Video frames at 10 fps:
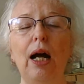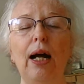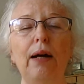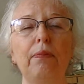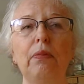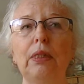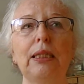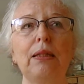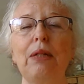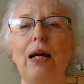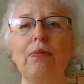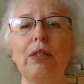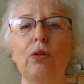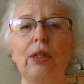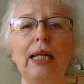
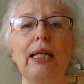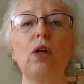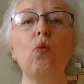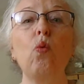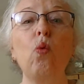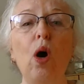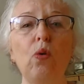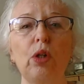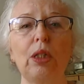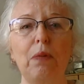Sometimes they can want